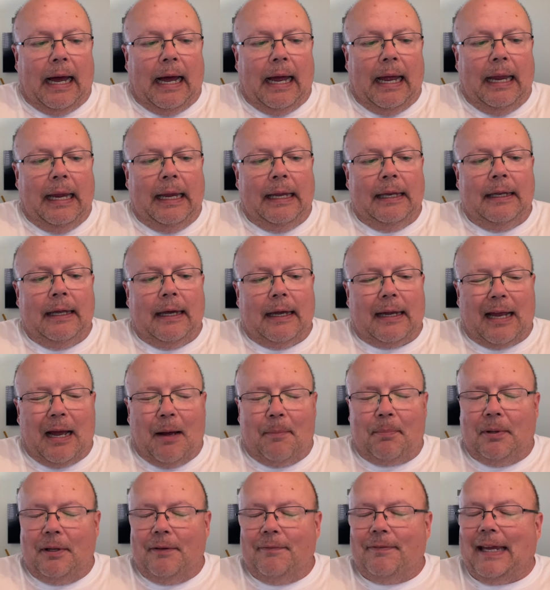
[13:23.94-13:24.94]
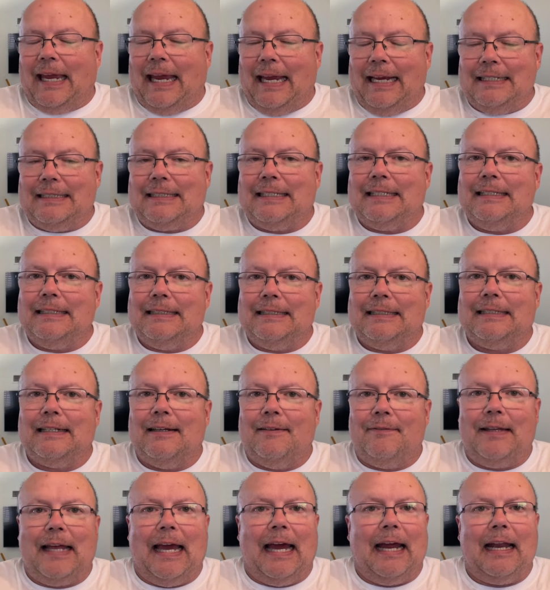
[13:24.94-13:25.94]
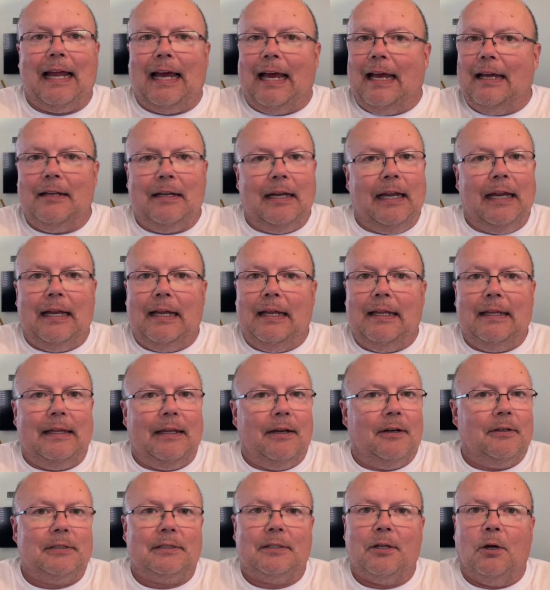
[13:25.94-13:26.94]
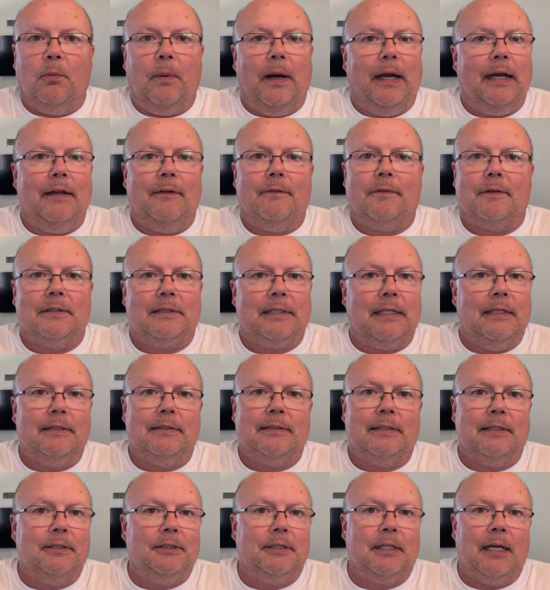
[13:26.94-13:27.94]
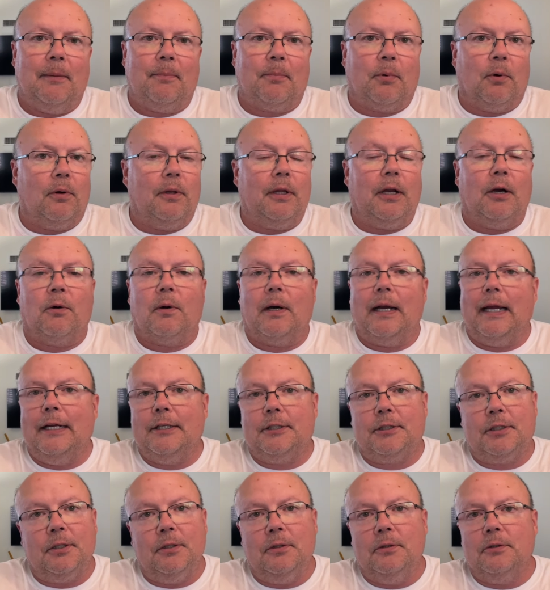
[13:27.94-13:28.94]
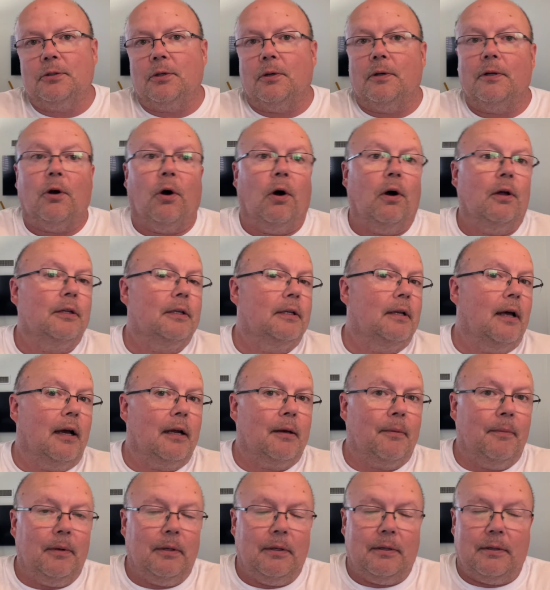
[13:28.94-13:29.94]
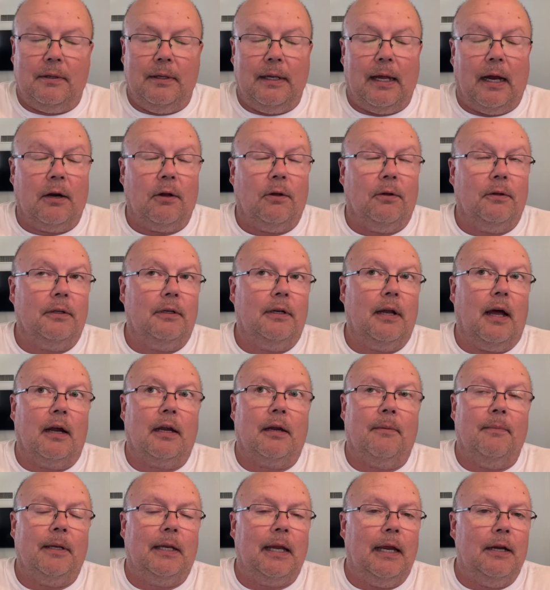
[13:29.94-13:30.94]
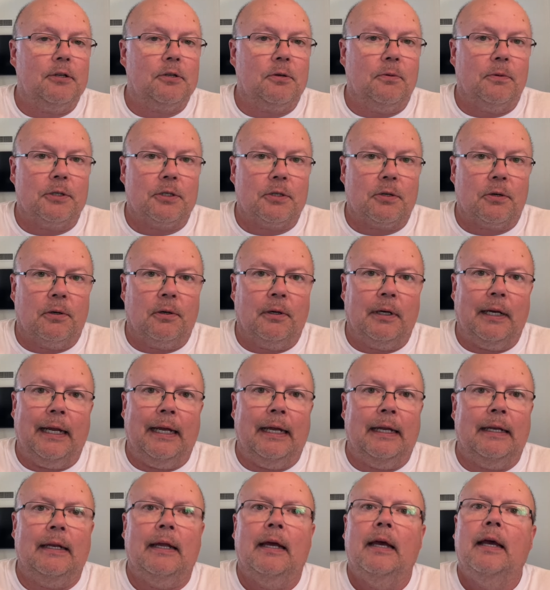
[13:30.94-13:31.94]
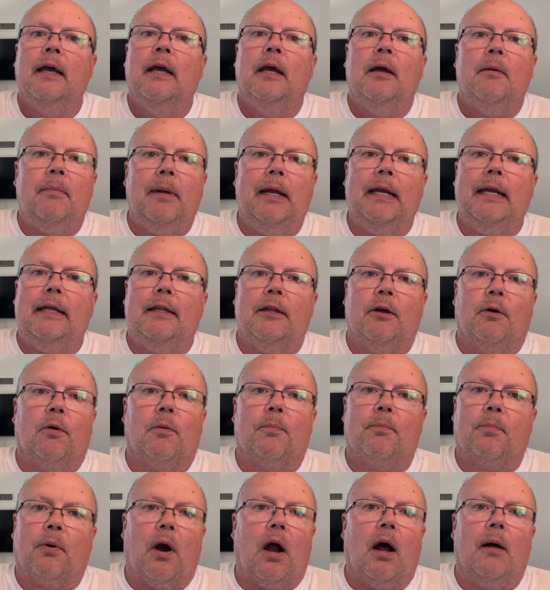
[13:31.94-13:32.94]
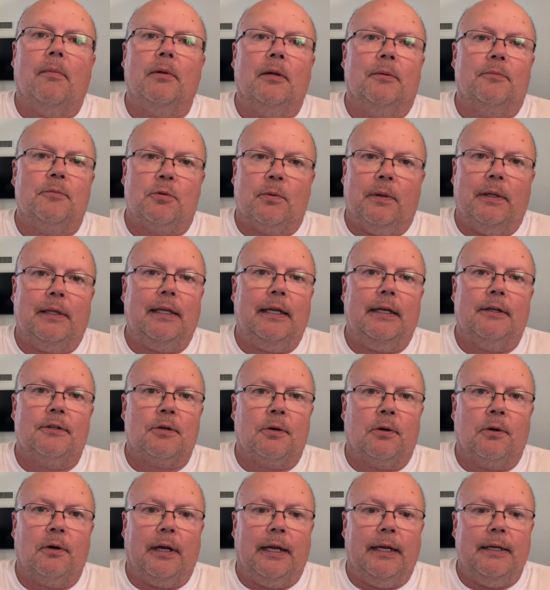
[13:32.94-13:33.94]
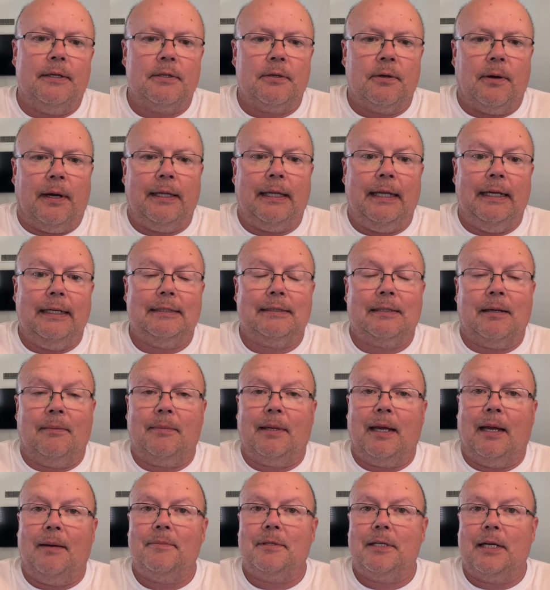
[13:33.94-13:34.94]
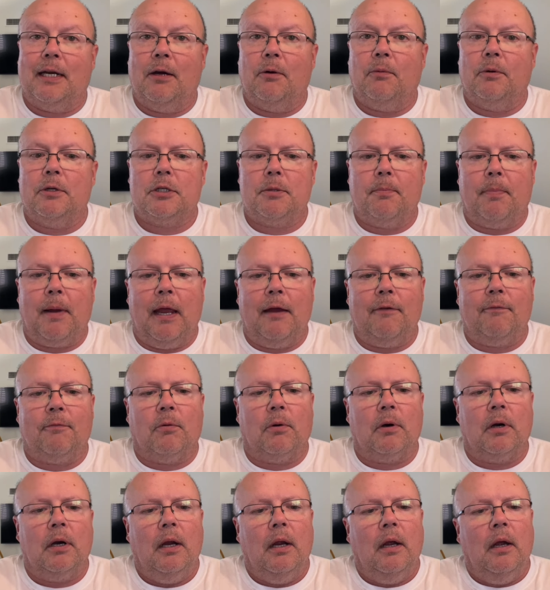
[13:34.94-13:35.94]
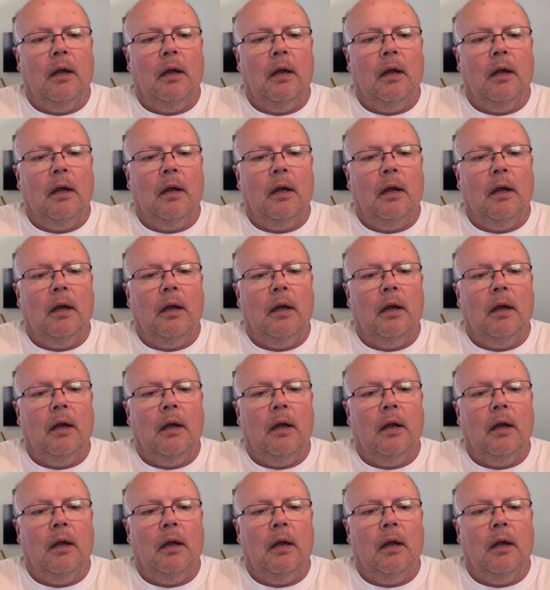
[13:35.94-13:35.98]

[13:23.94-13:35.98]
In a couple of cases of that, they're still waiting for citizenship, or there were issues, or not all the documentation was turned in, meaning there were problems with the attorney. So I think sometimes you get what you pay for.